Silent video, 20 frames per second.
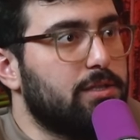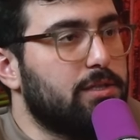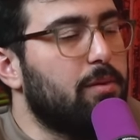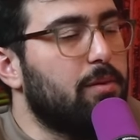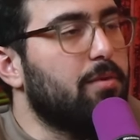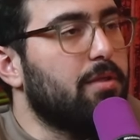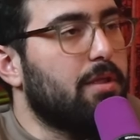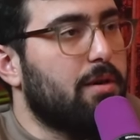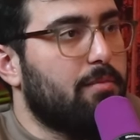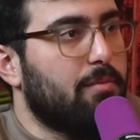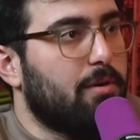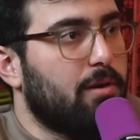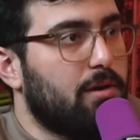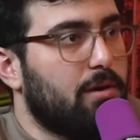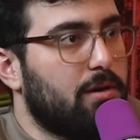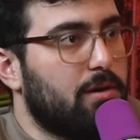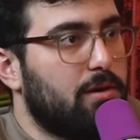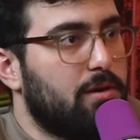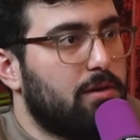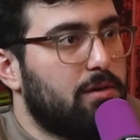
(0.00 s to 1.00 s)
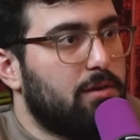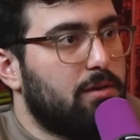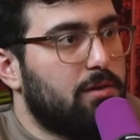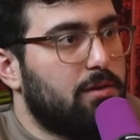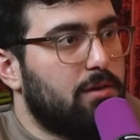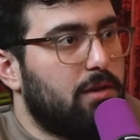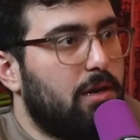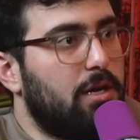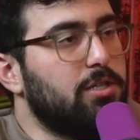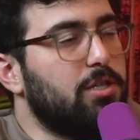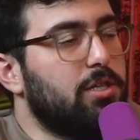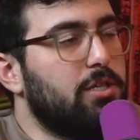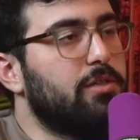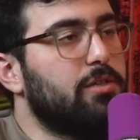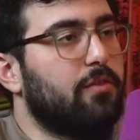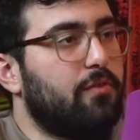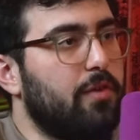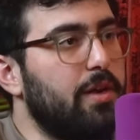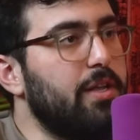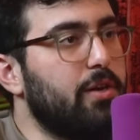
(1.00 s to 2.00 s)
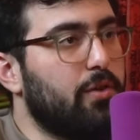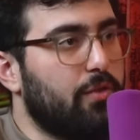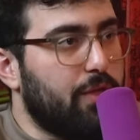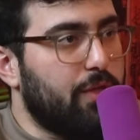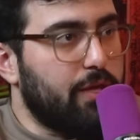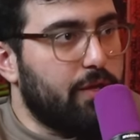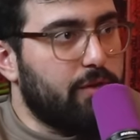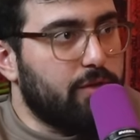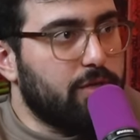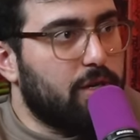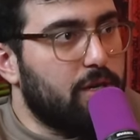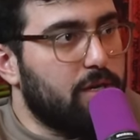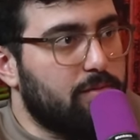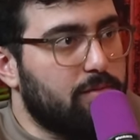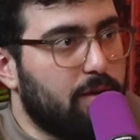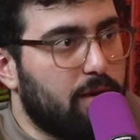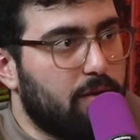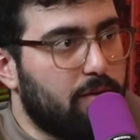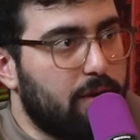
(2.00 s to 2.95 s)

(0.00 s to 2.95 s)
Some of them are uh, uh the video thing you were talking about,